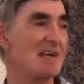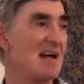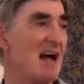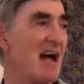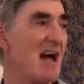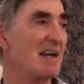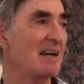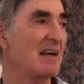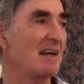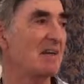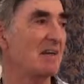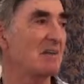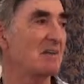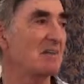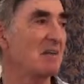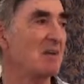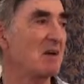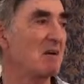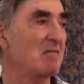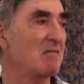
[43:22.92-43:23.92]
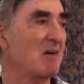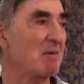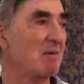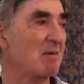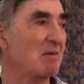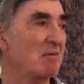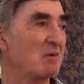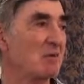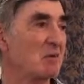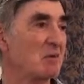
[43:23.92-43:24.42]
And I don't know if
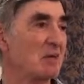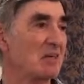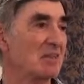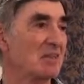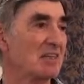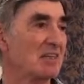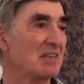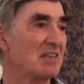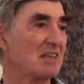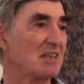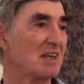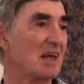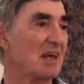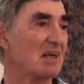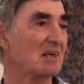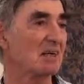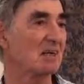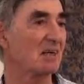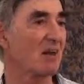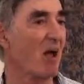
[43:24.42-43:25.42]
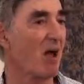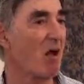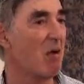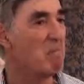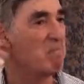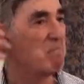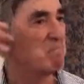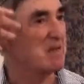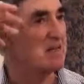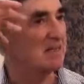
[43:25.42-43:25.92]
any of you can see and
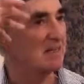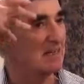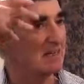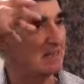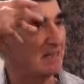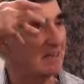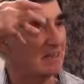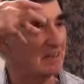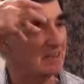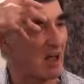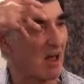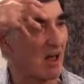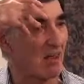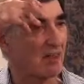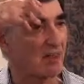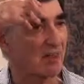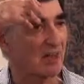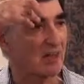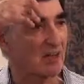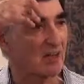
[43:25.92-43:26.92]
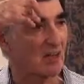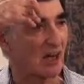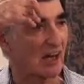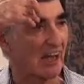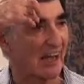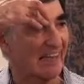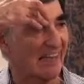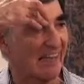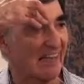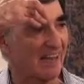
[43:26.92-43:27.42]
immediately start
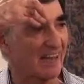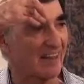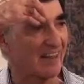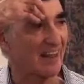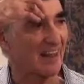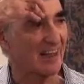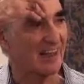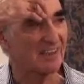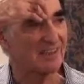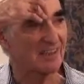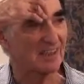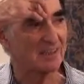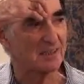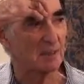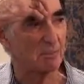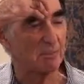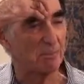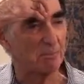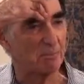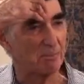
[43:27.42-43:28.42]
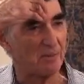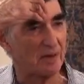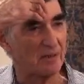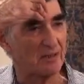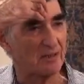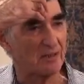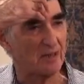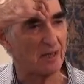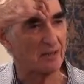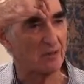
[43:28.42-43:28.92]
clicking things
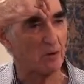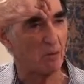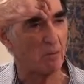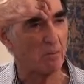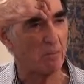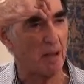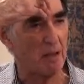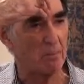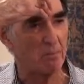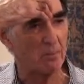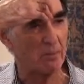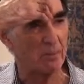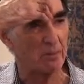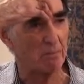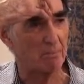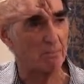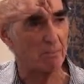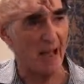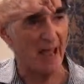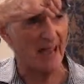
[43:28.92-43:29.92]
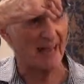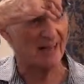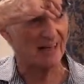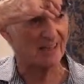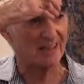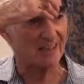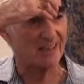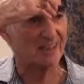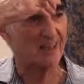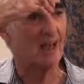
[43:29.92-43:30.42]
in your memory
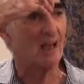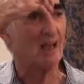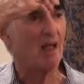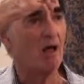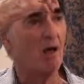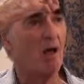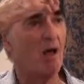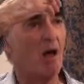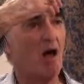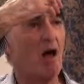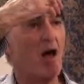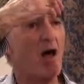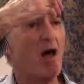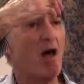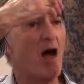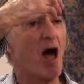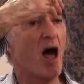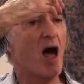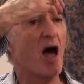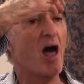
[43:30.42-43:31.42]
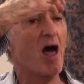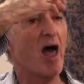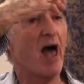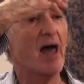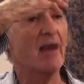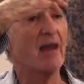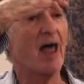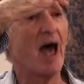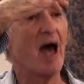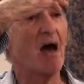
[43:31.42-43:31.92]
banks
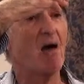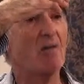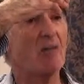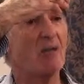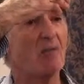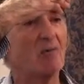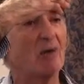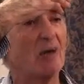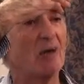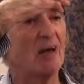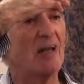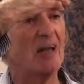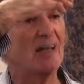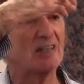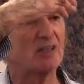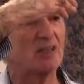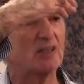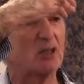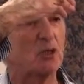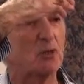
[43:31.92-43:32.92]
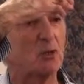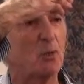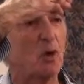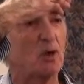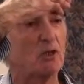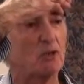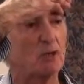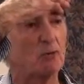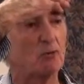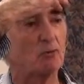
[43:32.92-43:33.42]
and how it relates to
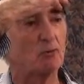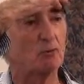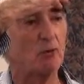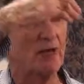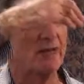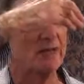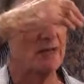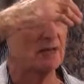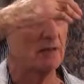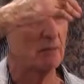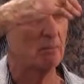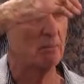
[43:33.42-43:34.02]
what you read in the